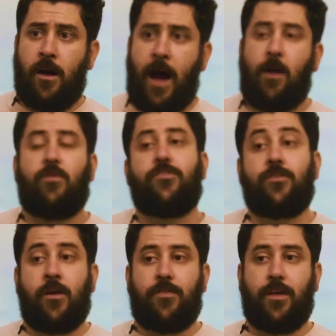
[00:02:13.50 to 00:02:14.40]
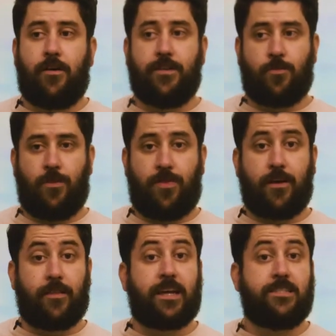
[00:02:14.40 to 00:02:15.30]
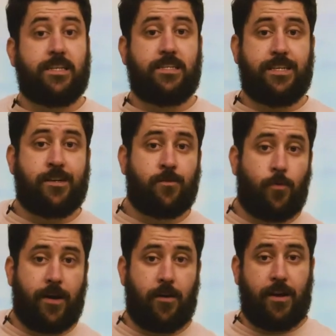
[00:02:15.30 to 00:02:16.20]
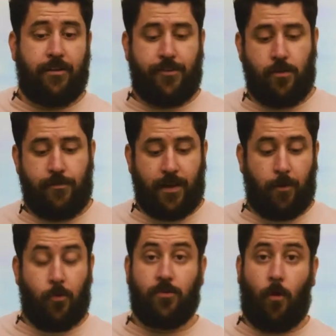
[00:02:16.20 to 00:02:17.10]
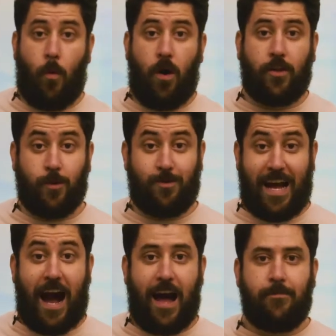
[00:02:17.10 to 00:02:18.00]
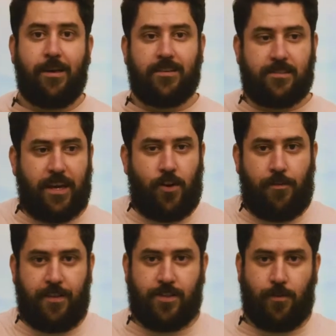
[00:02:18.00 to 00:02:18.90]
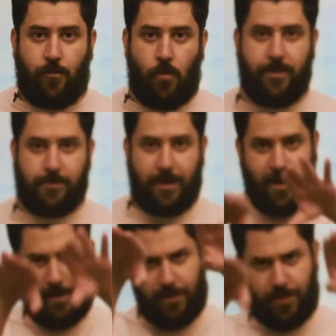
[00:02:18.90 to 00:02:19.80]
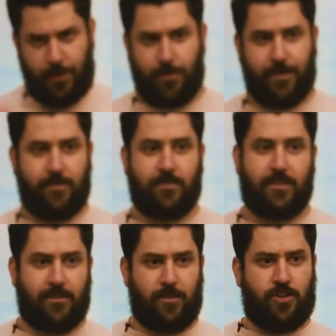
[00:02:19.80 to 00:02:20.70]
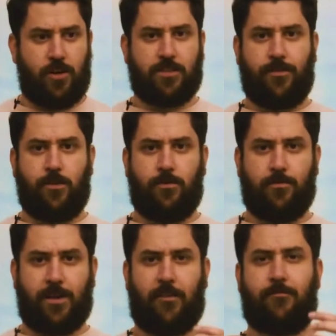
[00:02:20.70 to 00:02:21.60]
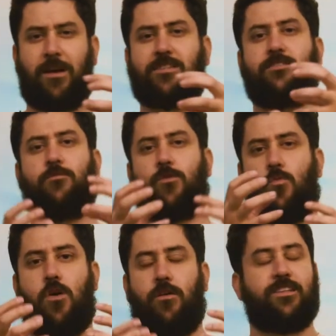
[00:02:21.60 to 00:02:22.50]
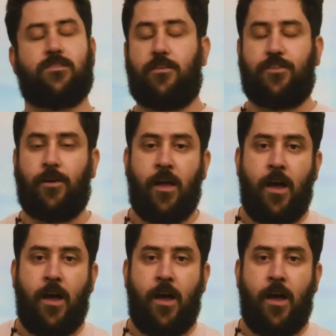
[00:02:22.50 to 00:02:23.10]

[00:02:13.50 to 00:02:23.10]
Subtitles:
However, there is one thing like in D&D where if you teleport into a wall, you die because like your physical form has been cut into two and there are chunks of you kind of mixed in with wall. It's awful.